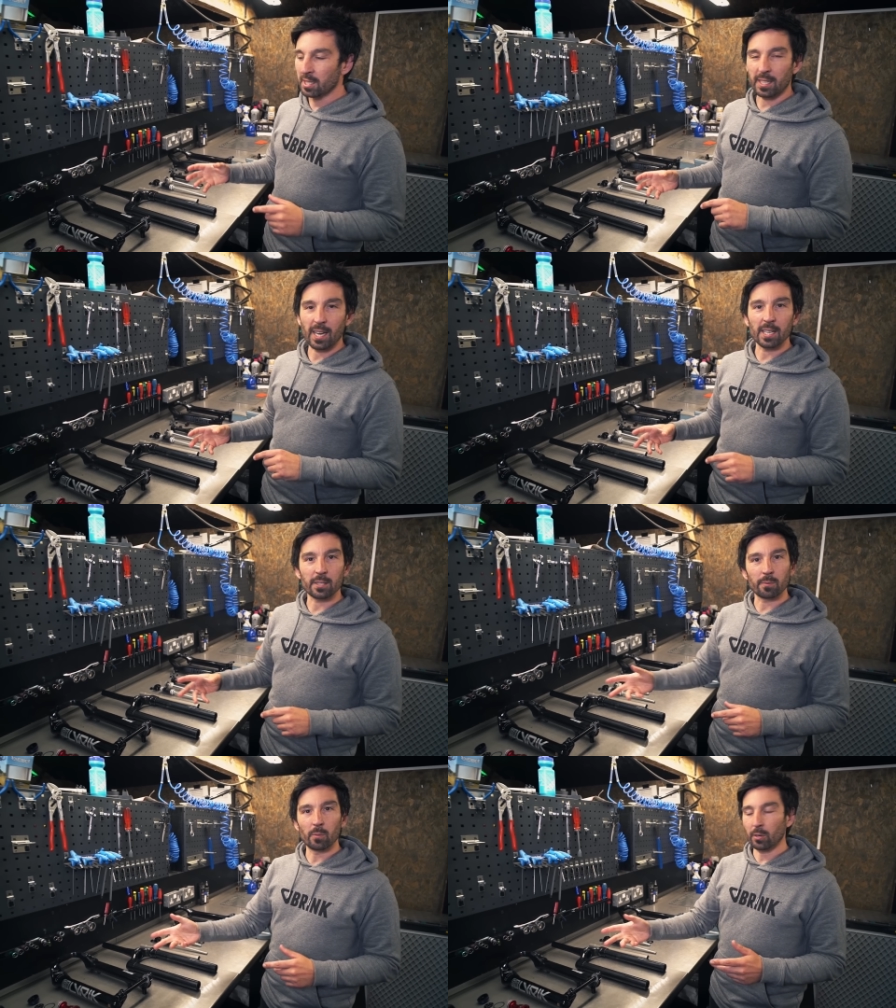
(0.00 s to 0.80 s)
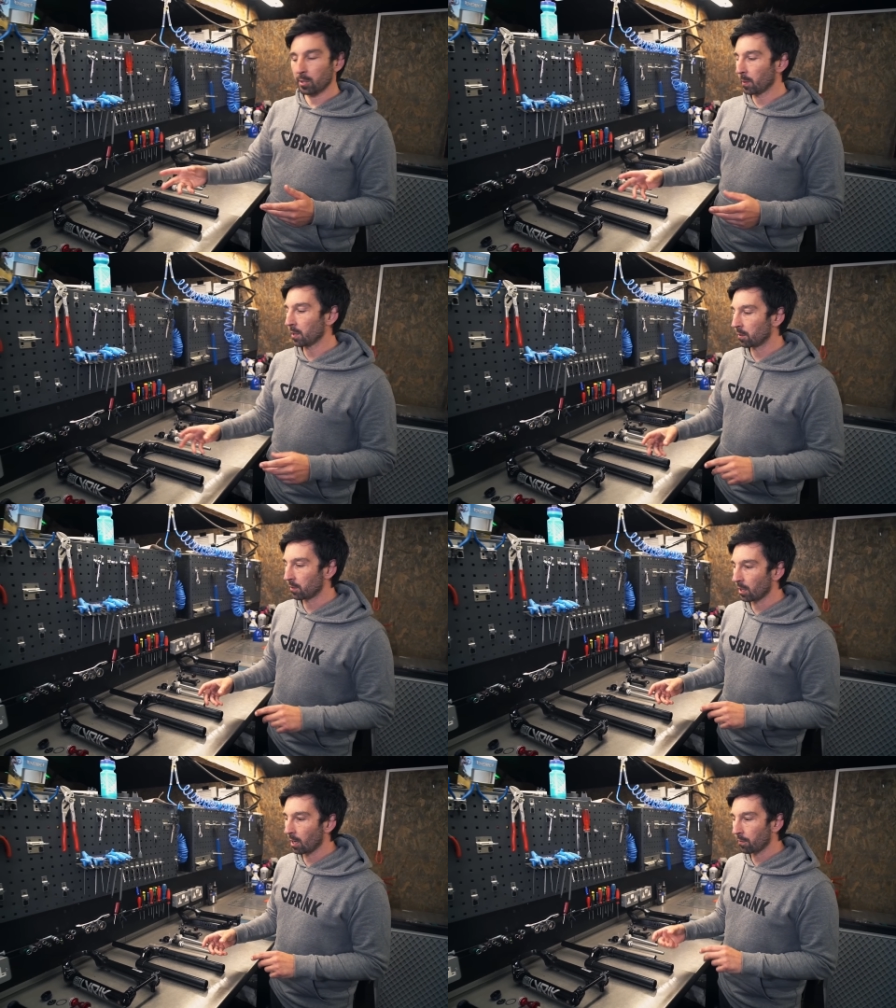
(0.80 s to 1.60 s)
the case with more expensive
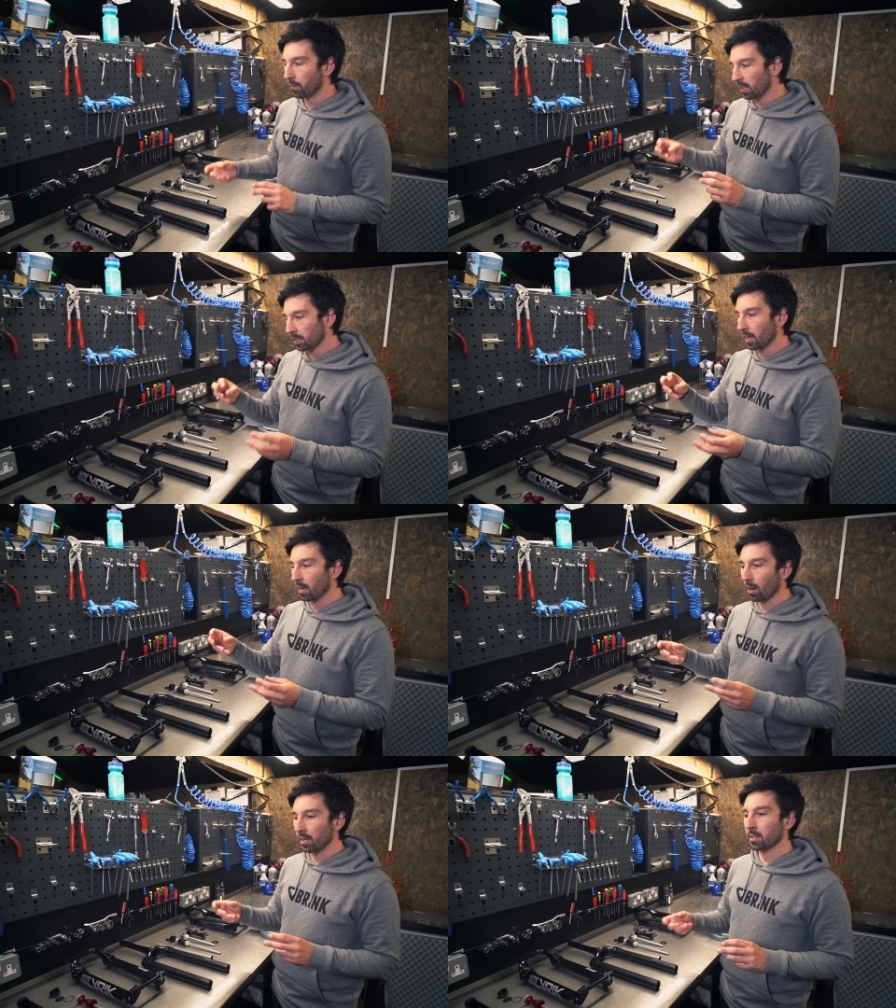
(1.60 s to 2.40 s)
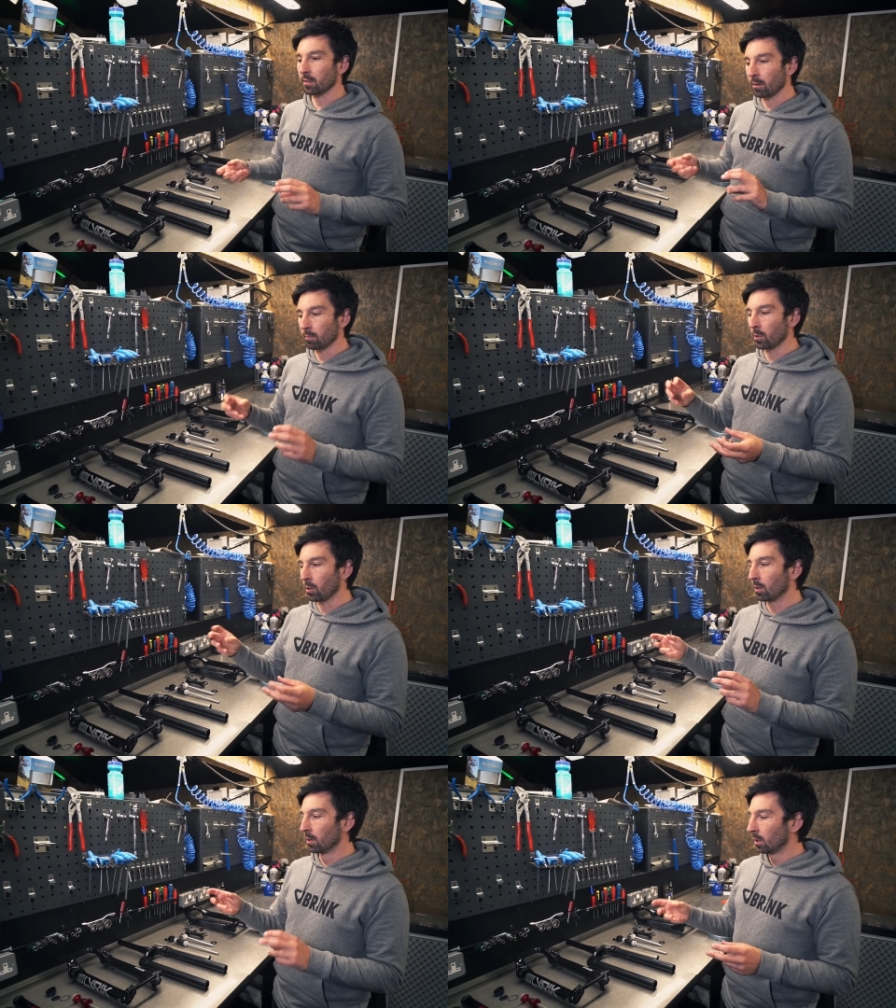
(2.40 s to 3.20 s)
stuff. Things get lighter and
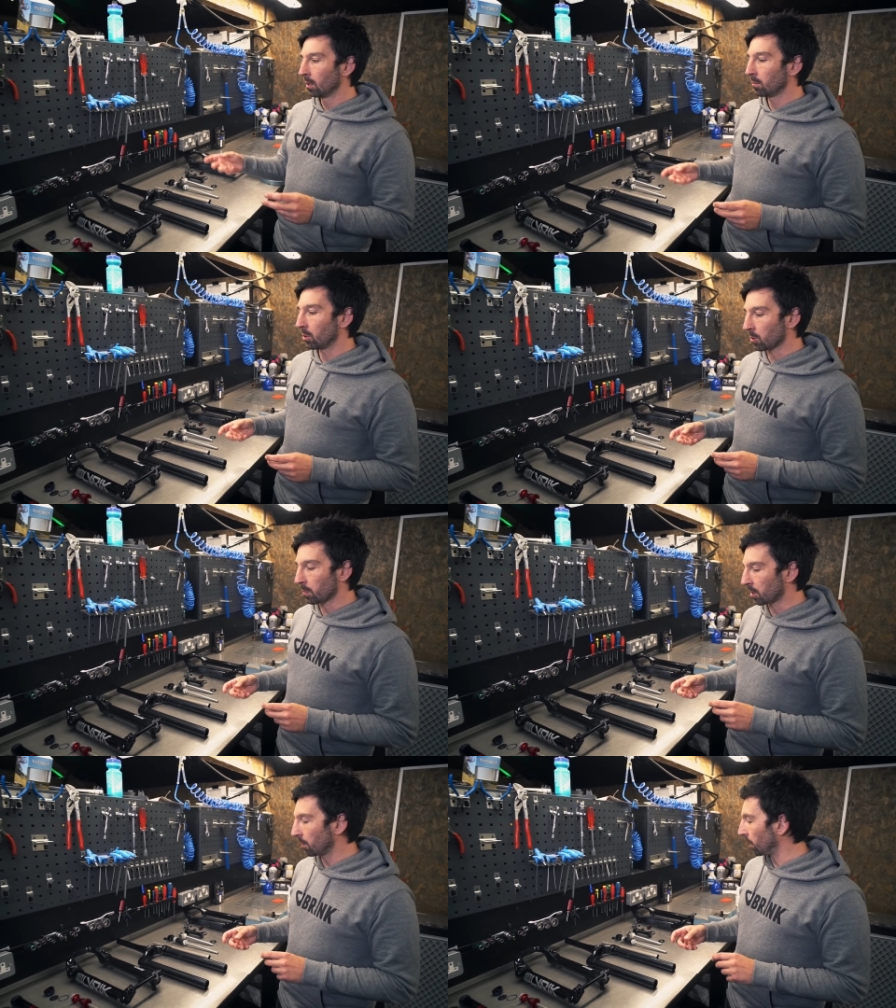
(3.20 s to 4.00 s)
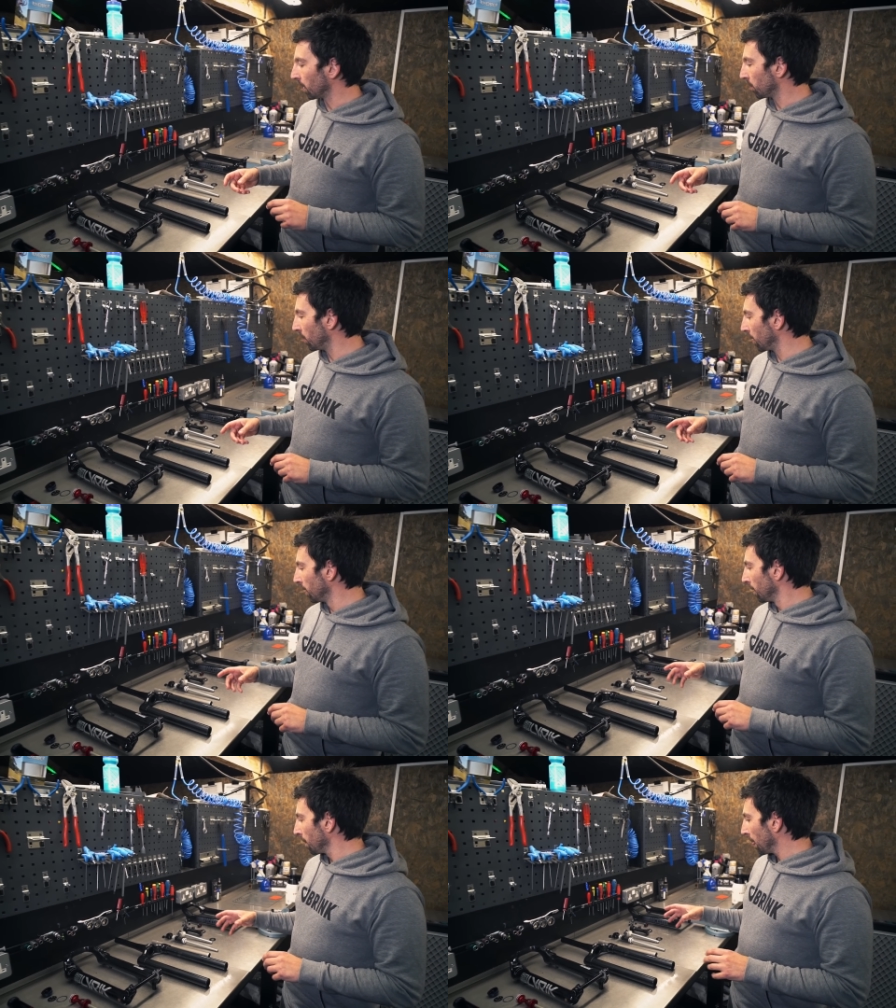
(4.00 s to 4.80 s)
more specific. But
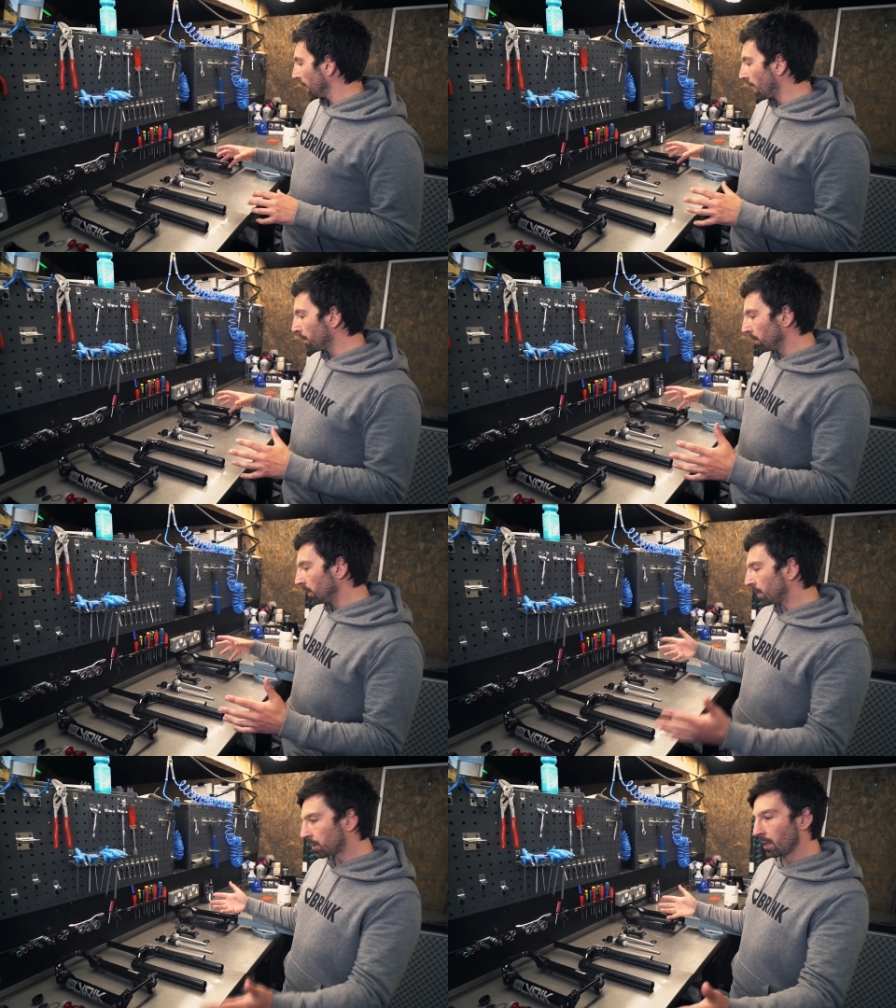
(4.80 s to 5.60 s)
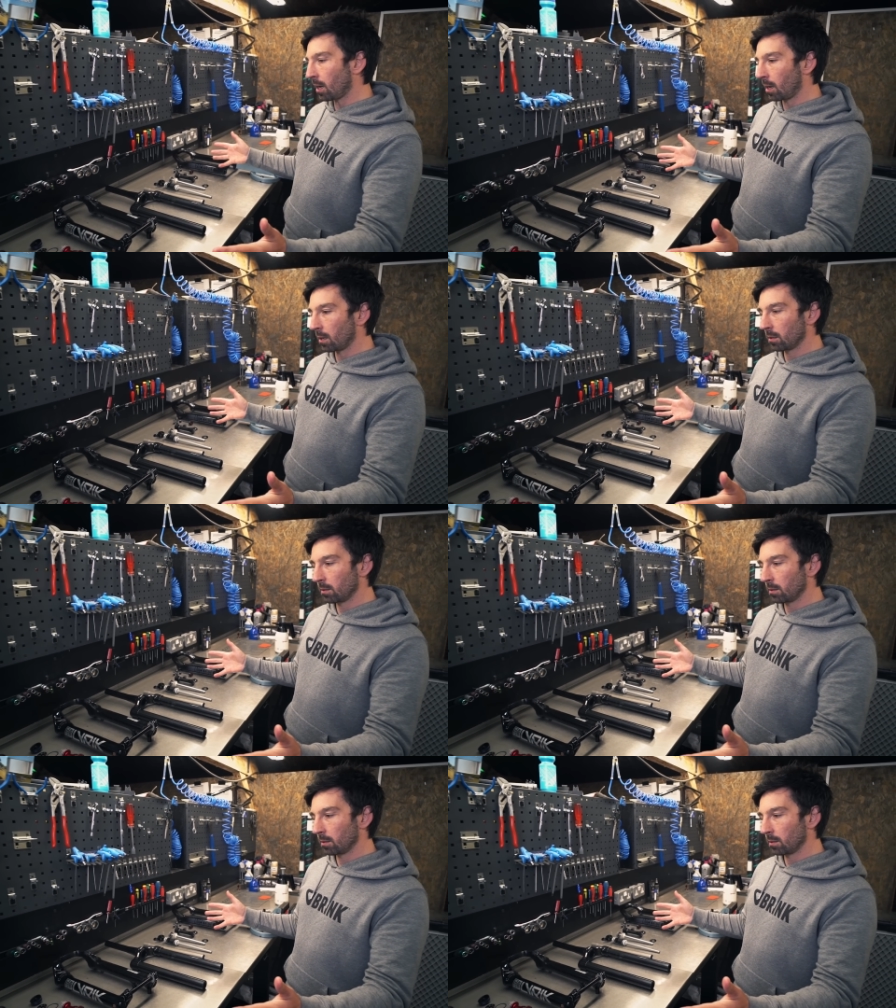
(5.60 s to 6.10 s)
let's start